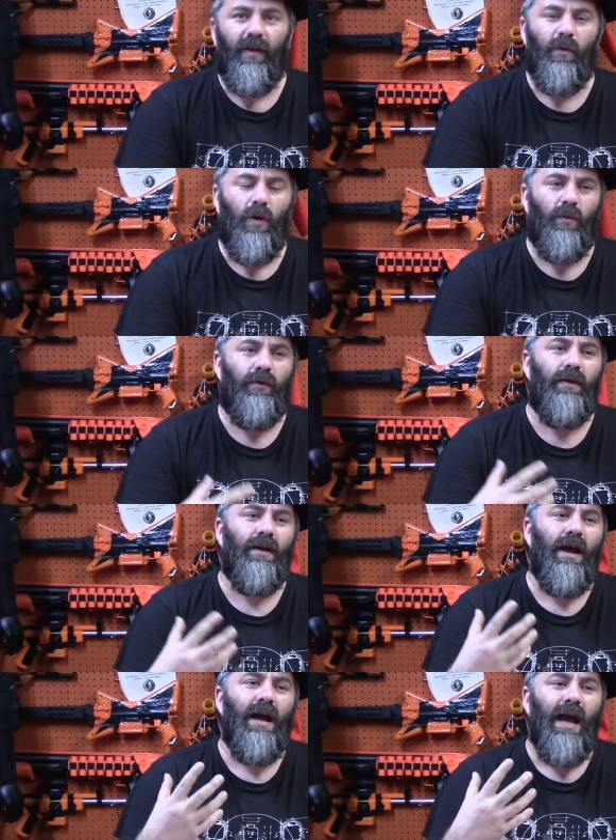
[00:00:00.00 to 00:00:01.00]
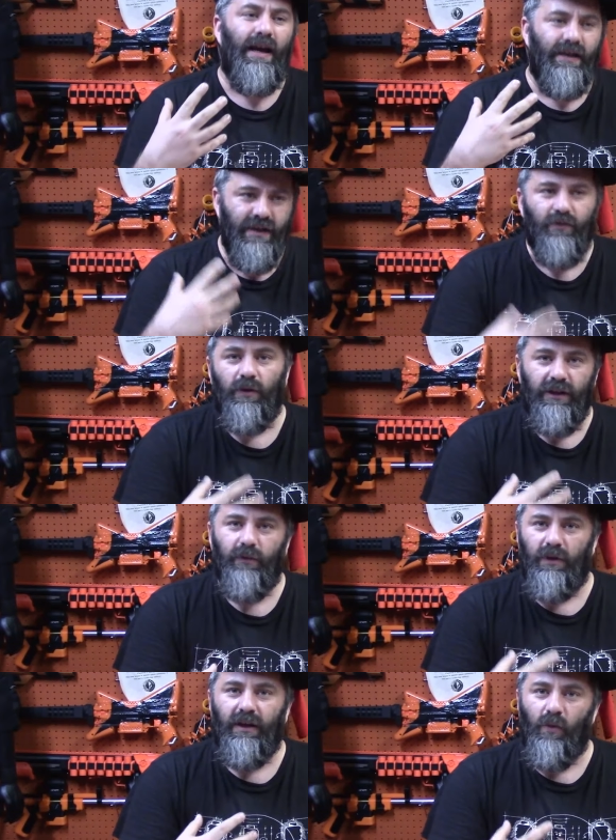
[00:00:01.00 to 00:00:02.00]
they want with it, and it did really,
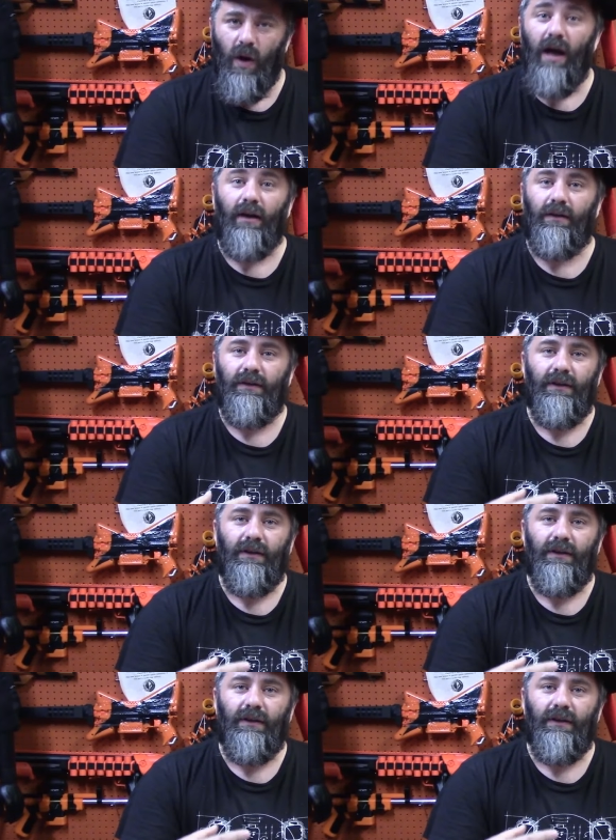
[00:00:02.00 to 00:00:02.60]
really well.